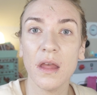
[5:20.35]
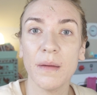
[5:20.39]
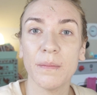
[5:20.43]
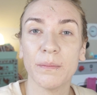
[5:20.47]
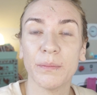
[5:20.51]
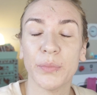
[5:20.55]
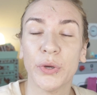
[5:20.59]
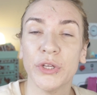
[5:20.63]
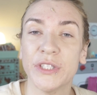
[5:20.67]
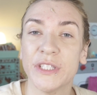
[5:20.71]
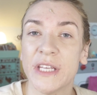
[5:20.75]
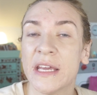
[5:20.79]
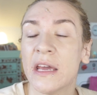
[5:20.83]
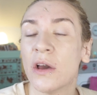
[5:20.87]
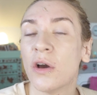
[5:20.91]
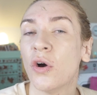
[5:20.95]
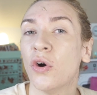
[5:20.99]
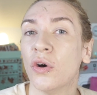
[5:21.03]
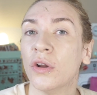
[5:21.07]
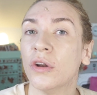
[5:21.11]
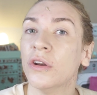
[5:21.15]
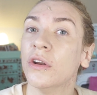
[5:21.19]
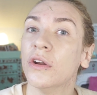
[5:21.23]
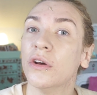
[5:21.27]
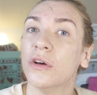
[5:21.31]
putting it
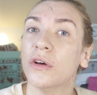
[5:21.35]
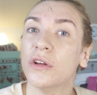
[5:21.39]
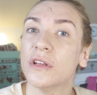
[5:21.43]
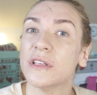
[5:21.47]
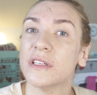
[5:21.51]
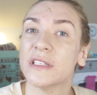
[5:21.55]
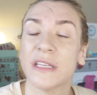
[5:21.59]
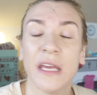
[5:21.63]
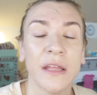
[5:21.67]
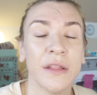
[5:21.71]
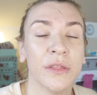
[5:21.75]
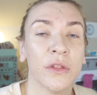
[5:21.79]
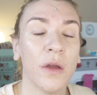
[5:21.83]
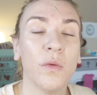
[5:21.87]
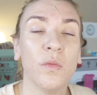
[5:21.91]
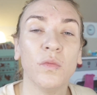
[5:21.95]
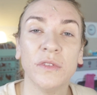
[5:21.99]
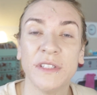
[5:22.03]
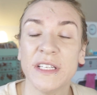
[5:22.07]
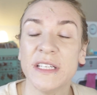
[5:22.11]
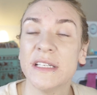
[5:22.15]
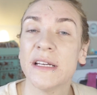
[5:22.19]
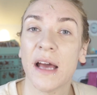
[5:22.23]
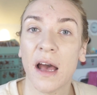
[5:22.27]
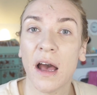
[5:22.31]
on skin that
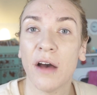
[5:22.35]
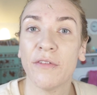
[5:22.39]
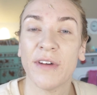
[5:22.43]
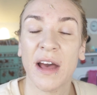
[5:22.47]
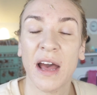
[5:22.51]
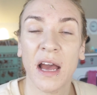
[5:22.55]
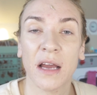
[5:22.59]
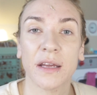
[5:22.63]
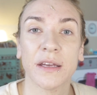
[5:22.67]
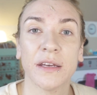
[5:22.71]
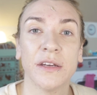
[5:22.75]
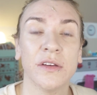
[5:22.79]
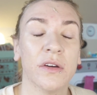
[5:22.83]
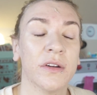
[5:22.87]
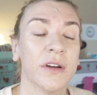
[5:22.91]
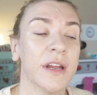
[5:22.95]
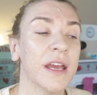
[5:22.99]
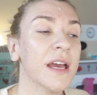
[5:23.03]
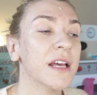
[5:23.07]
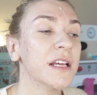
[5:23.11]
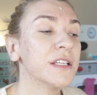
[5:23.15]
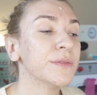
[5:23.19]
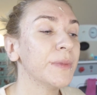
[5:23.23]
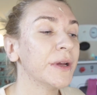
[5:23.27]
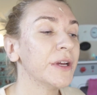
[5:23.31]
didn't have acne on it,
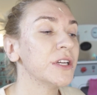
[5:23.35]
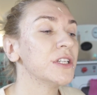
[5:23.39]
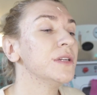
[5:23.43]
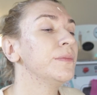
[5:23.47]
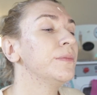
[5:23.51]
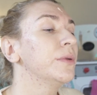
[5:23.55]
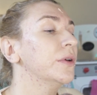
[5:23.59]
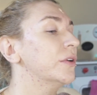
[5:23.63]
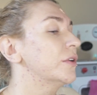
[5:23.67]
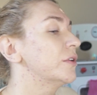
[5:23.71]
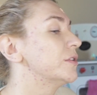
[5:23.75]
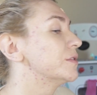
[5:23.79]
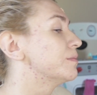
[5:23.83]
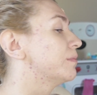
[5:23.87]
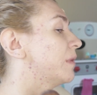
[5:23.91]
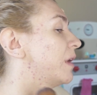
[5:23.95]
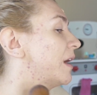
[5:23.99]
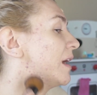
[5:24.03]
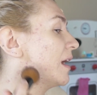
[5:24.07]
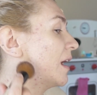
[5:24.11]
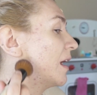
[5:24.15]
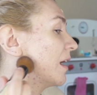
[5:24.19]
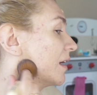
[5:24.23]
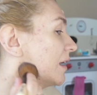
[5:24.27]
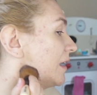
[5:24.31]
especially because my
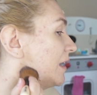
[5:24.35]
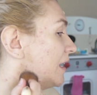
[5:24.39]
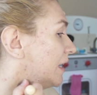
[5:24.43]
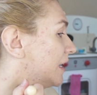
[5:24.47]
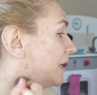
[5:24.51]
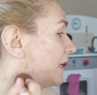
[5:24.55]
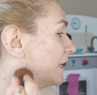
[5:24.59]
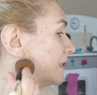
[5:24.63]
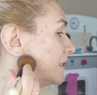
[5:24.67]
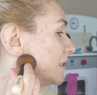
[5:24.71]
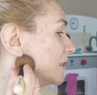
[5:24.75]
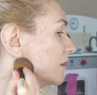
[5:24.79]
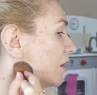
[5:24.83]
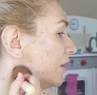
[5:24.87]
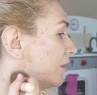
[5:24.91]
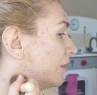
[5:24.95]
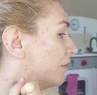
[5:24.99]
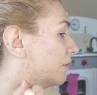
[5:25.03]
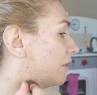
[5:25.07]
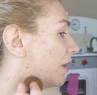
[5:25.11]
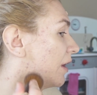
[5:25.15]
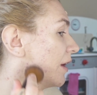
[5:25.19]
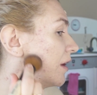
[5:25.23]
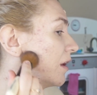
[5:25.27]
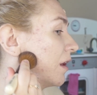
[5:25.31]
acne is kind
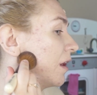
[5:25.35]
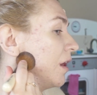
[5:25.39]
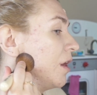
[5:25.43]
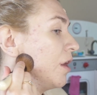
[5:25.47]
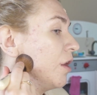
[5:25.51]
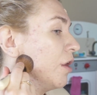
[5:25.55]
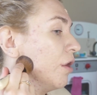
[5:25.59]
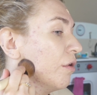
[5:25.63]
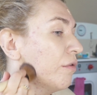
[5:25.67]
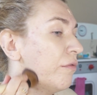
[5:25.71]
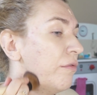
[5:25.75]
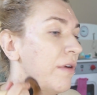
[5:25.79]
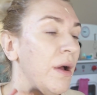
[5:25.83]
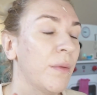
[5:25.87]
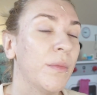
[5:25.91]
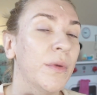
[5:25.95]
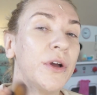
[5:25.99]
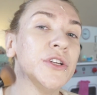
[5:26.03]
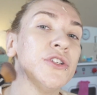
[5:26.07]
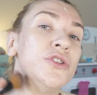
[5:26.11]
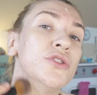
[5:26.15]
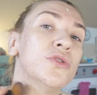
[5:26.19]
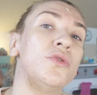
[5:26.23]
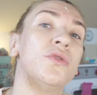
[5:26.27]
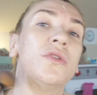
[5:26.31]
of like around my
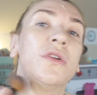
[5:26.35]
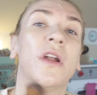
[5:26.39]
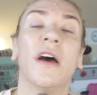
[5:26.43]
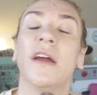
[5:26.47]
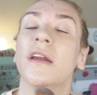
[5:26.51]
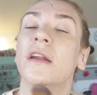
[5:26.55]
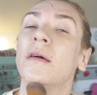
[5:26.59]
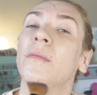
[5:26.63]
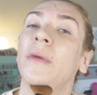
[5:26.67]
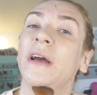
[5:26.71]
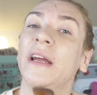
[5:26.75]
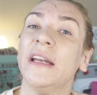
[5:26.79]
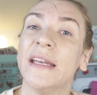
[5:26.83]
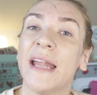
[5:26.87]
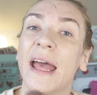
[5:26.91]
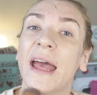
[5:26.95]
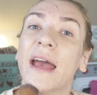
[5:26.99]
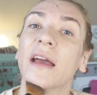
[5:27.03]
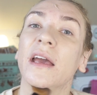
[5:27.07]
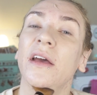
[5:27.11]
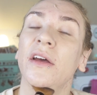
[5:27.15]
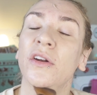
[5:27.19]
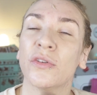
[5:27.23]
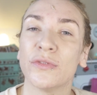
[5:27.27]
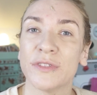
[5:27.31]
jawline and my
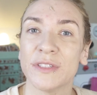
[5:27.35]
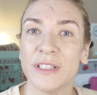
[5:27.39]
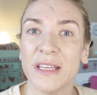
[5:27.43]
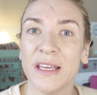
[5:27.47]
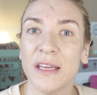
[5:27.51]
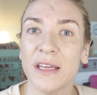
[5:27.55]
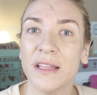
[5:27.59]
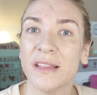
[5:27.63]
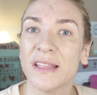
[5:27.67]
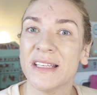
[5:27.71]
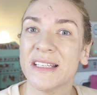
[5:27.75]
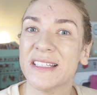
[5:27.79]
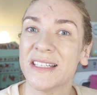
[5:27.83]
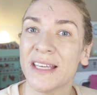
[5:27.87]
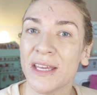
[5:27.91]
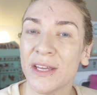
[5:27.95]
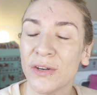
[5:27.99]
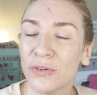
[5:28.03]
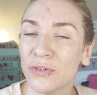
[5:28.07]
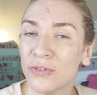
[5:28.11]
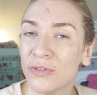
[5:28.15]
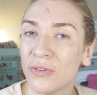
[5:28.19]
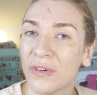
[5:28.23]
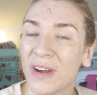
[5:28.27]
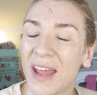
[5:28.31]
neck, and obviously the skin
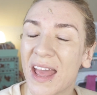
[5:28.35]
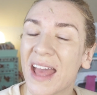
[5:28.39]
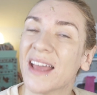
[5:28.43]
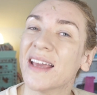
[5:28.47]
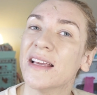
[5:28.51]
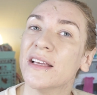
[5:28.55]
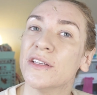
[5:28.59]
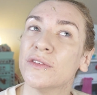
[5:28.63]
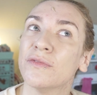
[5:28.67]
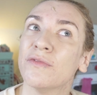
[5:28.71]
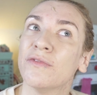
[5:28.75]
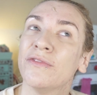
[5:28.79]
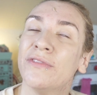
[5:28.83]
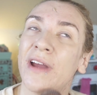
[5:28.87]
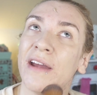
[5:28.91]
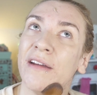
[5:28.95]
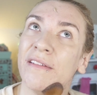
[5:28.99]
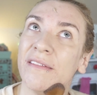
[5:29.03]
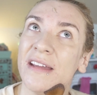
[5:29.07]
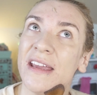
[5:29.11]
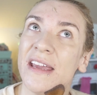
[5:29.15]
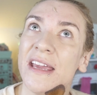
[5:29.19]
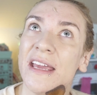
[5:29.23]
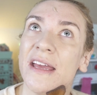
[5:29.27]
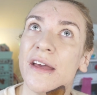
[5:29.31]
on your neck is
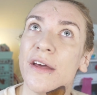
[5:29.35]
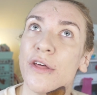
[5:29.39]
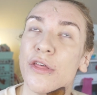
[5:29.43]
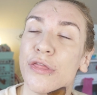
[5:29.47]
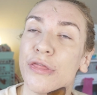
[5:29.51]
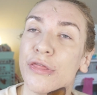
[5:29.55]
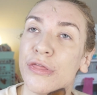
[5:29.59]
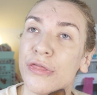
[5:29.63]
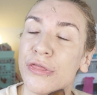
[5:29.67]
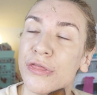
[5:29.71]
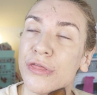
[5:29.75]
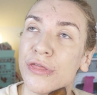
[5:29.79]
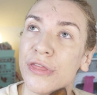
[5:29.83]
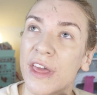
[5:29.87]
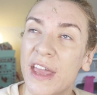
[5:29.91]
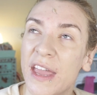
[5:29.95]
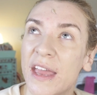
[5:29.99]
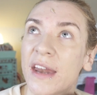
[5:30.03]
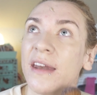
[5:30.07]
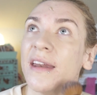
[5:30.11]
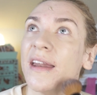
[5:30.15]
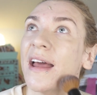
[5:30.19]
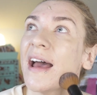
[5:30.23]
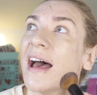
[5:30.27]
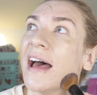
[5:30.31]
very
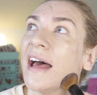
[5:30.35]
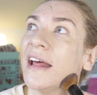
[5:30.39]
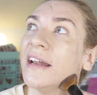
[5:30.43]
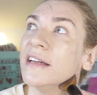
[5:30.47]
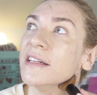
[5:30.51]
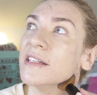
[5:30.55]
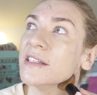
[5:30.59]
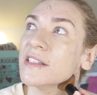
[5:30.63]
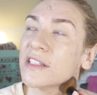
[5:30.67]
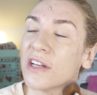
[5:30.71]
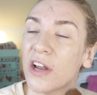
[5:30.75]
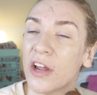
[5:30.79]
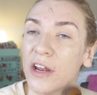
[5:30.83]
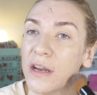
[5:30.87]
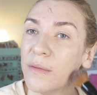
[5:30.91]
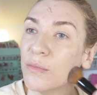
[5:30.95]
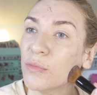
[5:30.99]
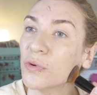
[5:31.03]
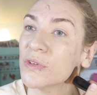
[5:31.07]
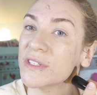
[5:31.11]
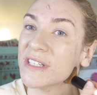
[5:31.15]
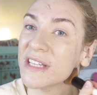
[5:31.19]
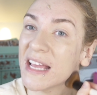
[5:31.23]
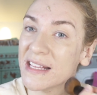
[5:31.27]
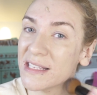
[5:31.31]
thin and slightly
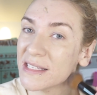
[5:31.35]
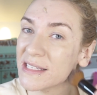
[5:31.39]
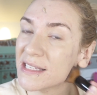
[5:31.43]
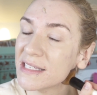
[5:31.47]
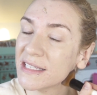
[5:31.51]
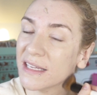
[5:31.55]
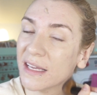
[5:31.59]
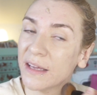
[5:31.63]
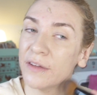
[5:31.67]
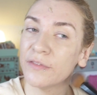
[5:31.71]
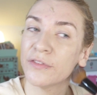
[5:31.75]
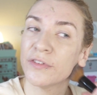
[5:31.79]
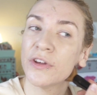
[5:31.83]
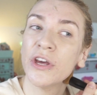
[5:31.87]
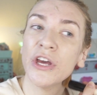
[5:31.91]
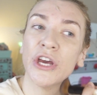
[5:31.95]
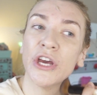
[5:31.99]
more sensitive,